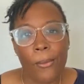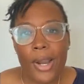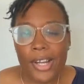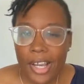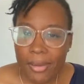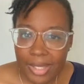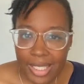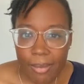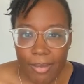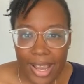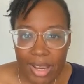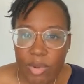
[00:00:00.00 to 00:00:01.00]
what comes
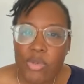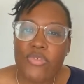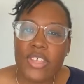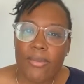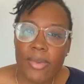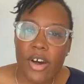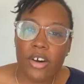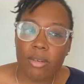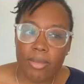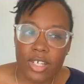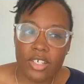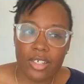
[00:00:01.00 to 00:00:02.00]
to mind when you think about
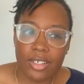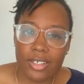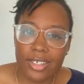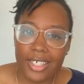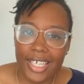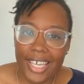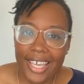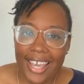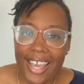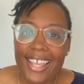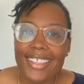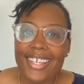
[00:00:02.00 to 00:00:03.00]
automation?
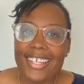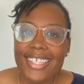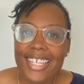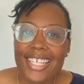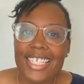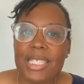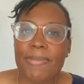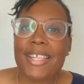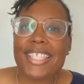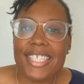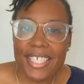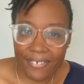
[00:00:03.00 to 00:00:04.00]
And they said
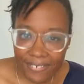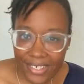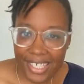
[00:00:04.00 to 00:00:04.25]
expensive.